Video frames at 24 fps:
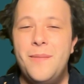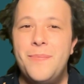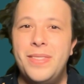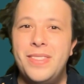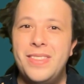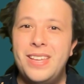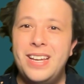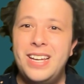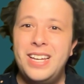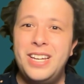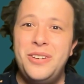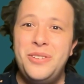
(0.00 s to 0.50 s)

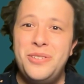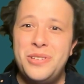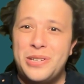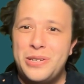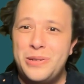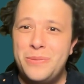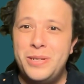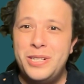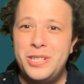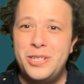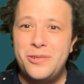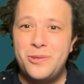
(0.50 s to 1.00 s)
Thank you so
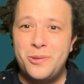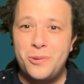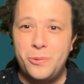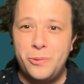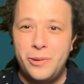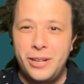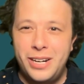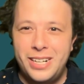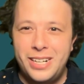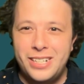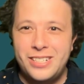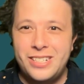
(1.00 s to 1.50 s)
much for
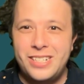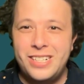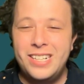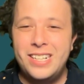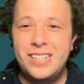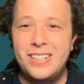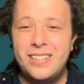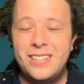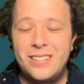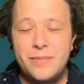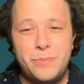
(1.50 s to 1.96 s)
watching.